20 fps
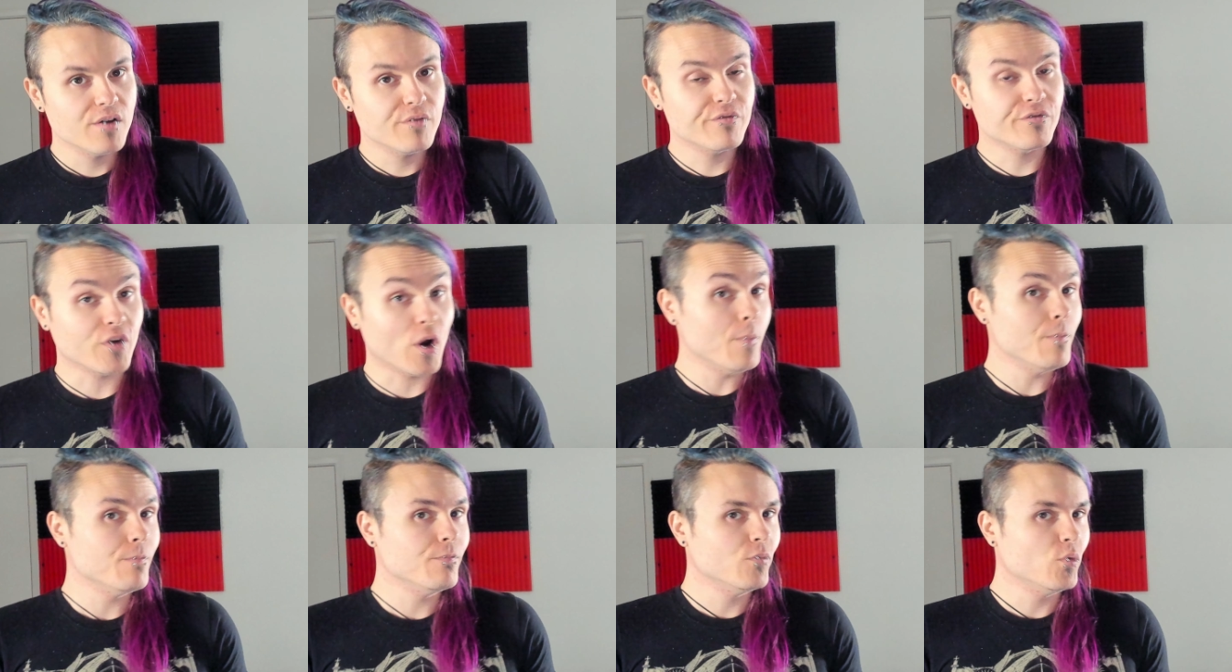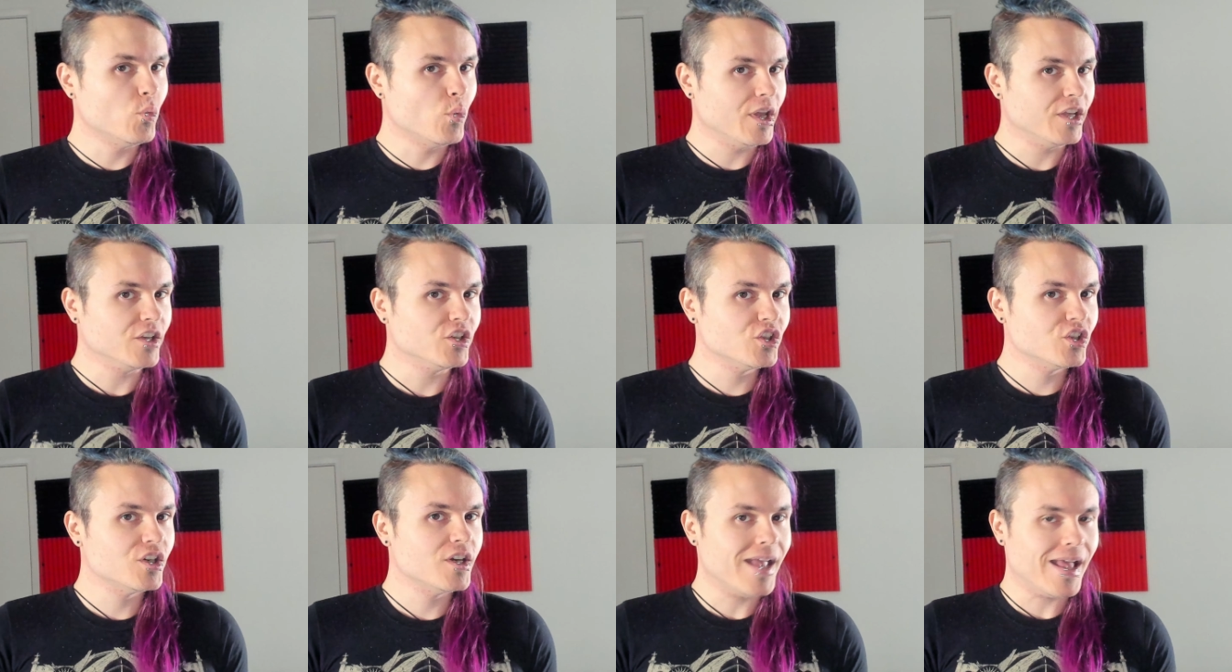from
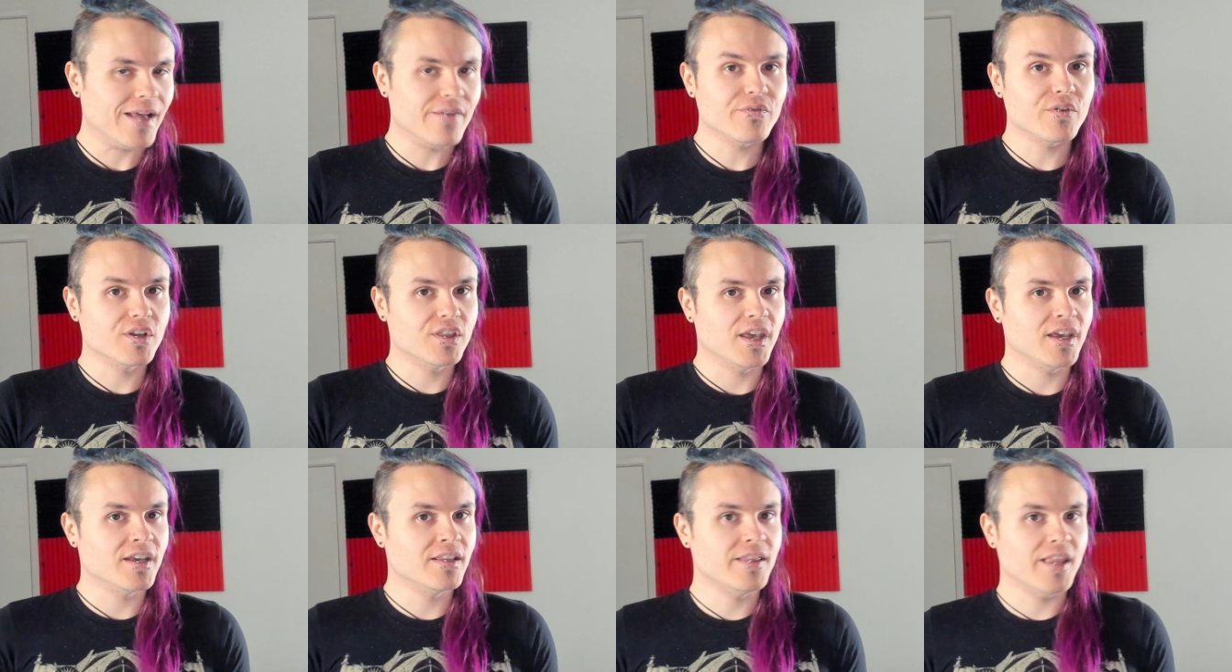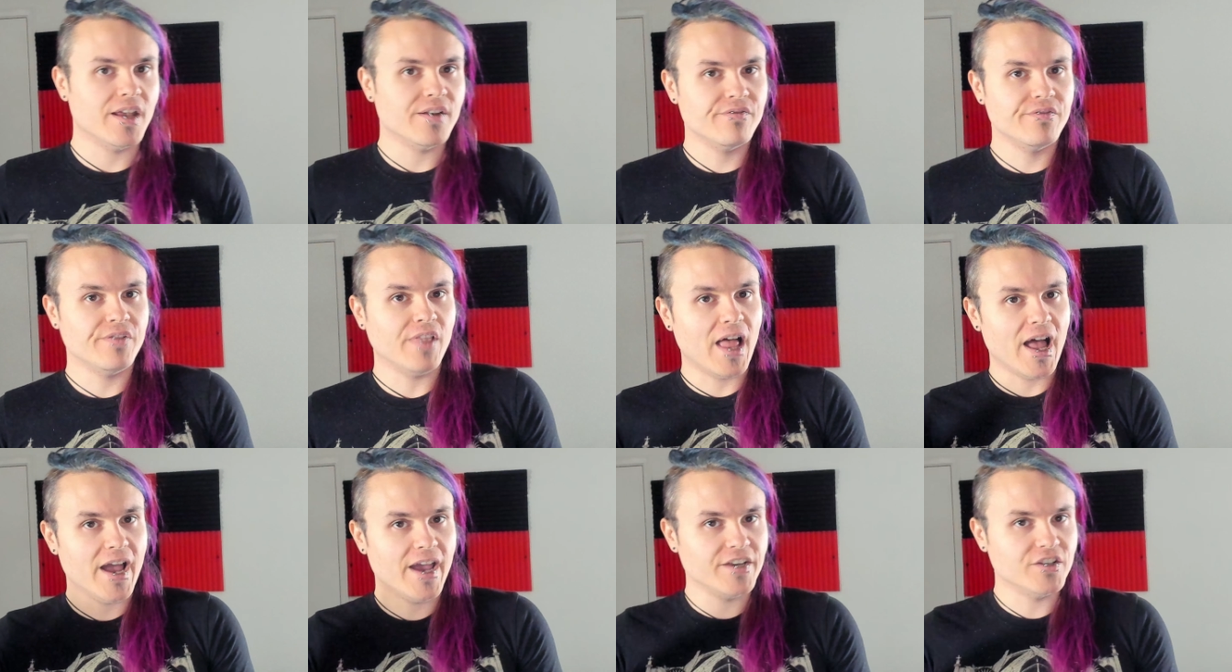which everything that
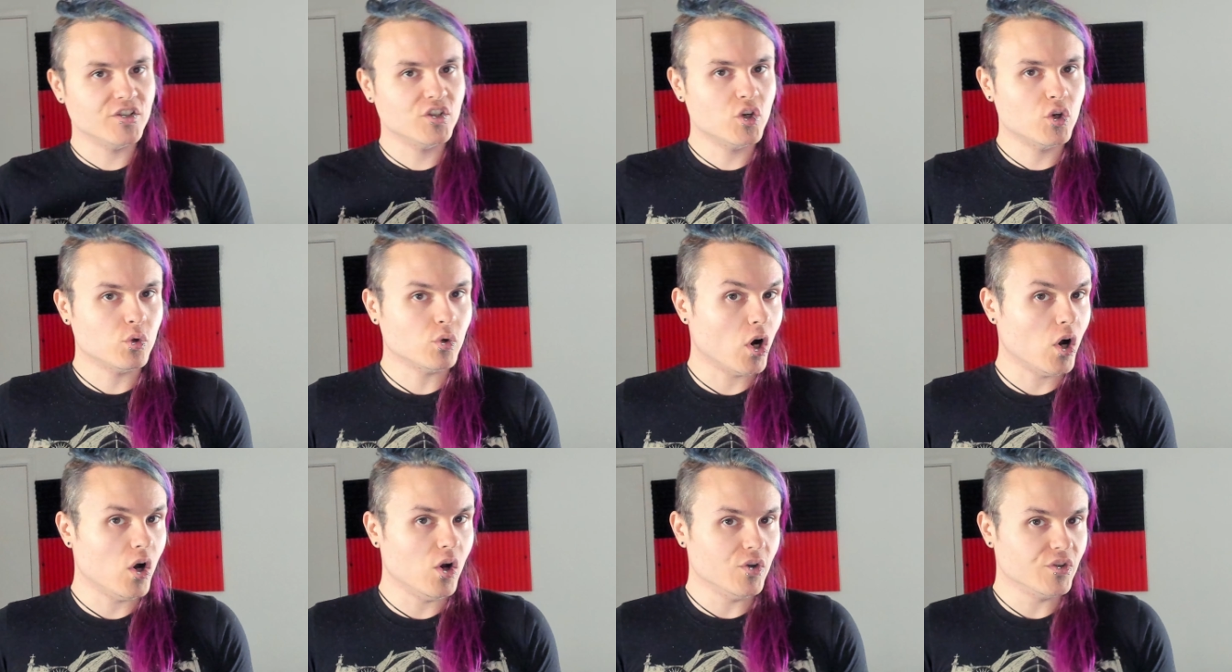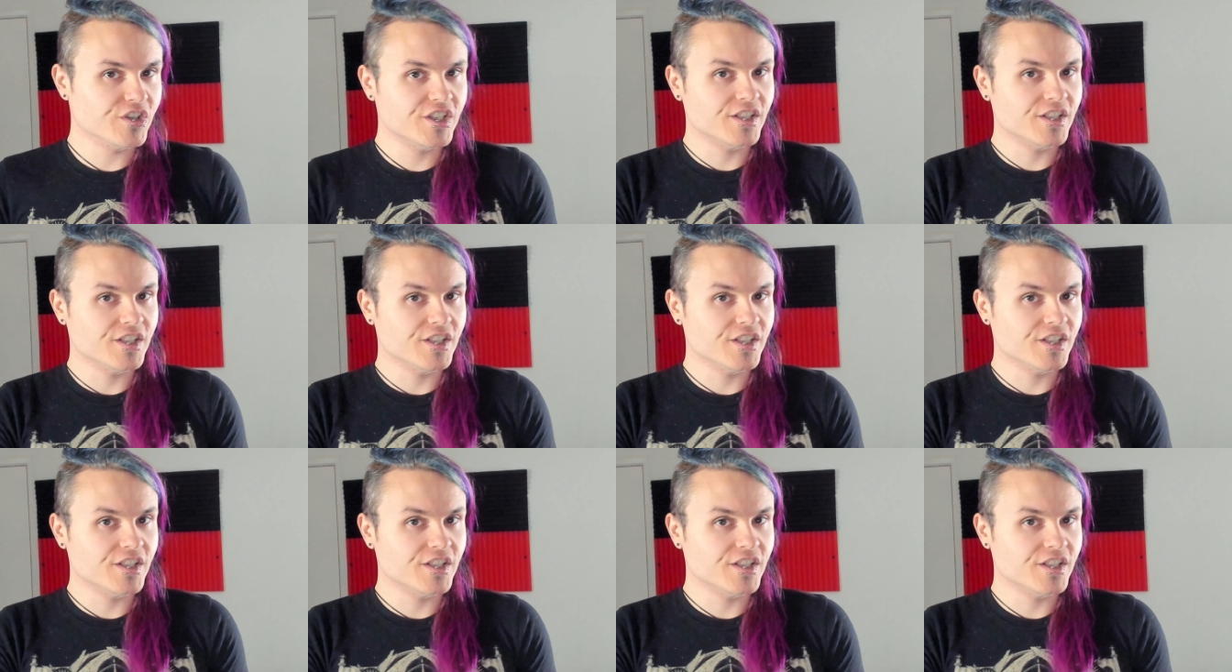flies, crawls,